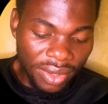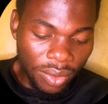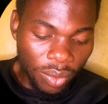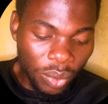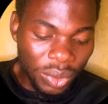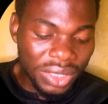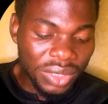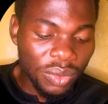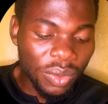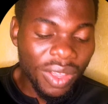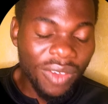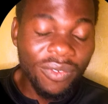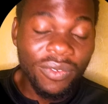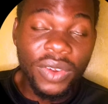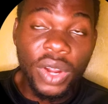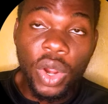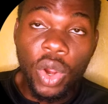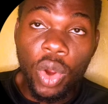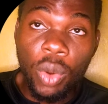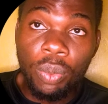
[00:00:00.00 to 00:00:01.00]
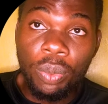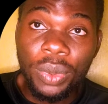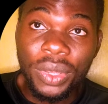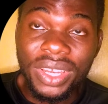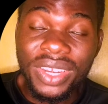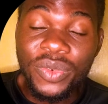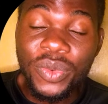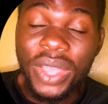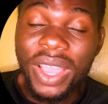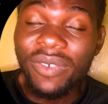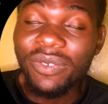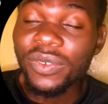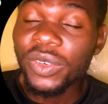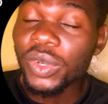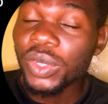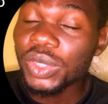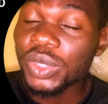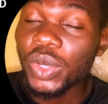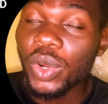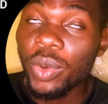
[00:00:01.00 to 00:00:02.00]
which we have copied. We have
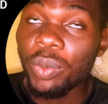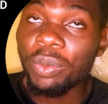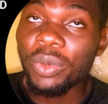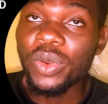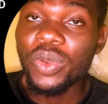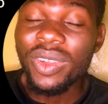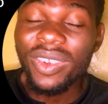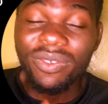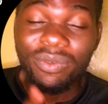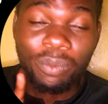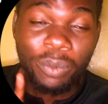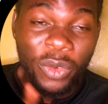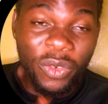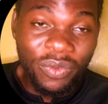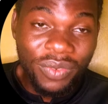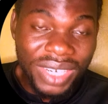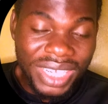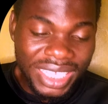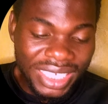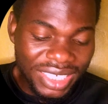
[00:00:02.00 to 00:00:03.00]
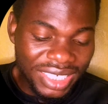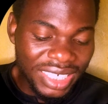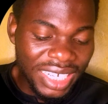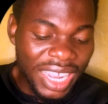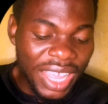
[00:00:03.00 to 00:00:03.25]
not copied, we have moved it